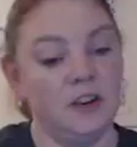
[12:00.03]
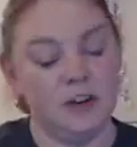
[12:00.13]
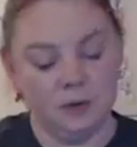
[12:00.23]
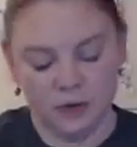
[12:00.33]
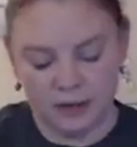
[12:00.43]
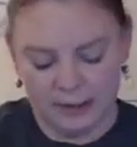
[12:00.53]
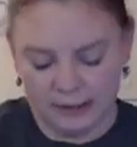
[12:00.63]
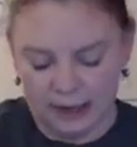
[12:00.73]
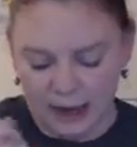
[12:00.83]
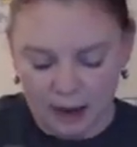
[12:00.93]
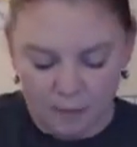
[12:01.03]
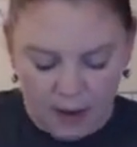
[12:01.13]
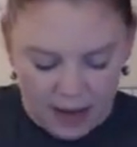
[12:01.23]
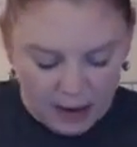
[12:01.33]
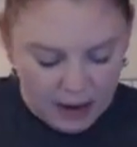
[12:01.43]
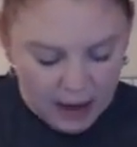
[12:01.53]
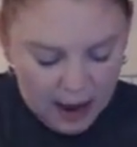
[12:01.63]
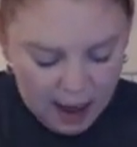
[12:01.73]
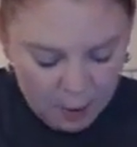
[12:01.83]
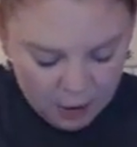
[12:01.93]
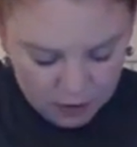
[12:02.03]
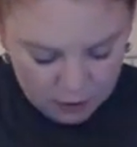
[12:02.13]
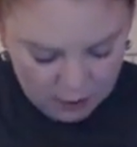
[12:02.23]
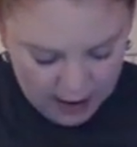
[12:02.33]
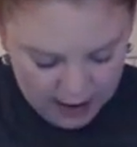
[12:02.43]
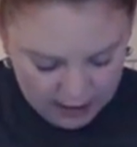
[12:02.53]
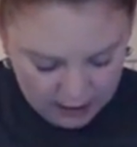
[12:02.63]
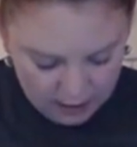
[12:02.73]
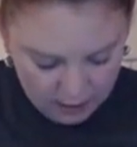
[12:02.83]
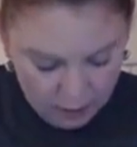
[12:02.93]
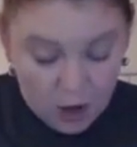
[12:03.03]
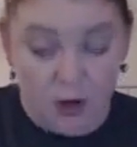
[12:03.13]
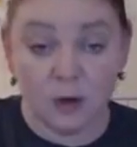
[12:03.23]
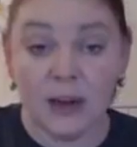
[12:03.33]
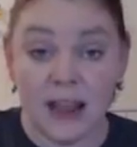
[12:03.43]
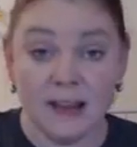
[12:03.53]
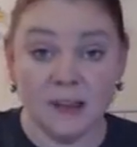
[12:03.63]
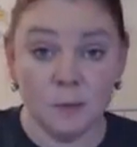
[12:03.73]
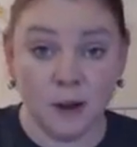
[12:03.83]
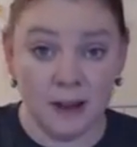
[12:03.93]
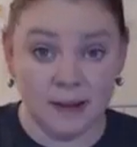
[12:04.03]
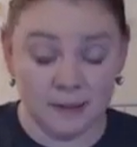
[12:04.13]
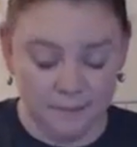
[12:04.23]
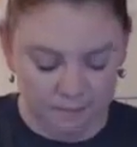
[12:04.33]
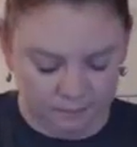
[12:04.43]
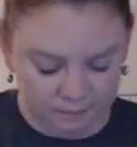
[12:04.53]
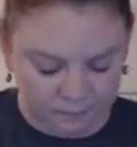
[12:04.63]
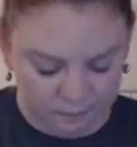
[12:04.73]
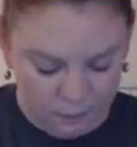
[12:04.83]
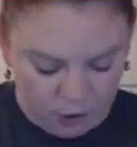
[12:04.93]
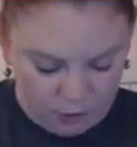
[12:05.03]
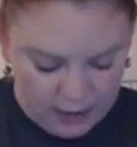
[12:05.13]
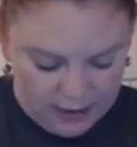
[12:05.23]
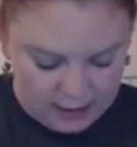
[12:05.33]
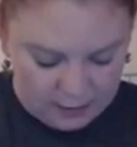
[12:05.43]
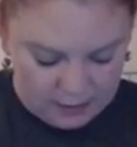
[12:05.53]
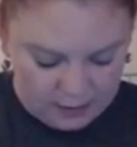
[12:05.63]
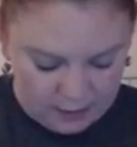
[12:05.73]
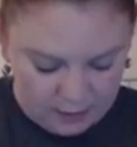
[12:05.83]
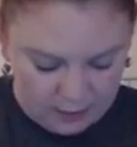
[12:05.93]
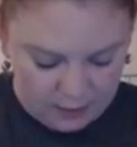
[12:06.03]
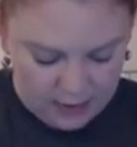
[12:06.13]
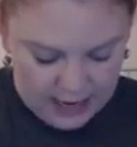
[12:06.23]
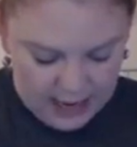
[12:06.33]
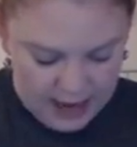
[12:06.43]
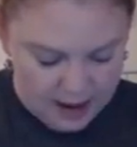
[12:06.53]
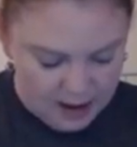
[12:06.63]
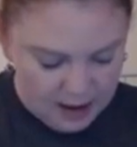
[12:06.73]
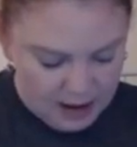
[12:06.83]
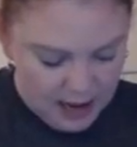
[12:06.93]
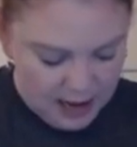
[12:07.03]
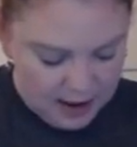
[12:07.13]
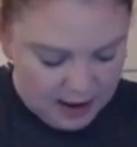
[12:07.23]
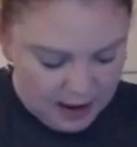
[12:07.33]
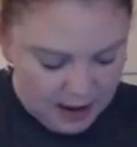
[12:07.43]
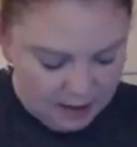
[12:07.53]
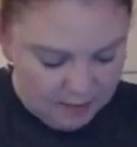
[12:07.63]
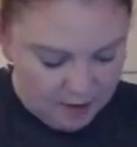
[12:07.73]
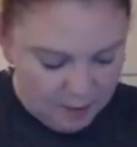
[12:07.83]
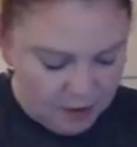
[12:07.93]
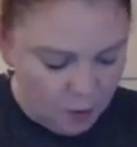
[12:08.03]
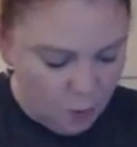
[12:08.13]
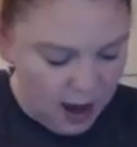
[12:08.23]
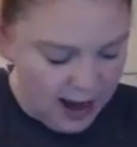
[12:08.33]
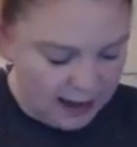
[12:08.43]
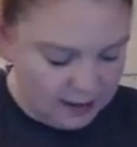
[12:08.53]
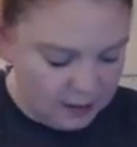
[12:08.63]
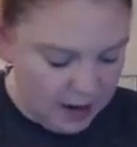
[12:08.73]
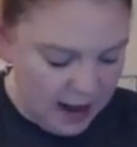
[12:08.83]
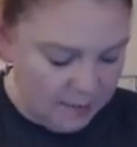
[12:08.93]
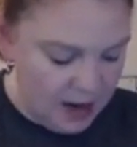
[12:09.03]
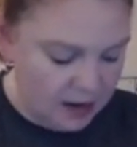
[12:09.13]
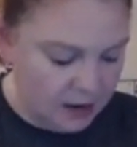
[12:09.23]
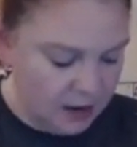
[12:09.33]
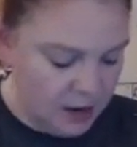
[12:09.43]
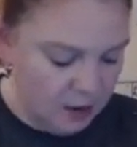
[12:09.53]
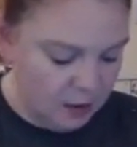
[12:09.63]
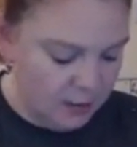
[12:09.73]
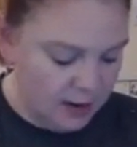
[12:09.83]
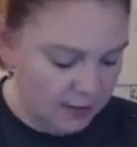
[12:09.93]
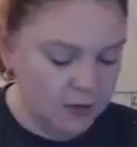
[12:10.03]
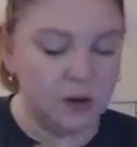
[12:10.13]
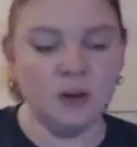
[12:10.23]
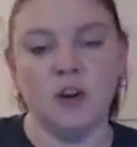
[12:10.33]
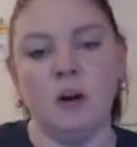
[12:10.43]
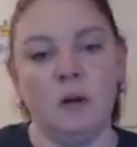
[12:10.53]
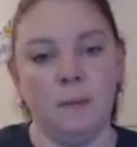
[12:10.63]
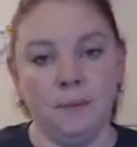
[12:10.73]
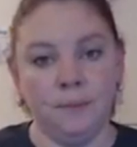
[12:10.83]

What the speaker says: told you this, but I want you to write what your guess was. What your guess was. So 3, and then remember they're white, so I'm not going to color them in. I'm just going to draw them.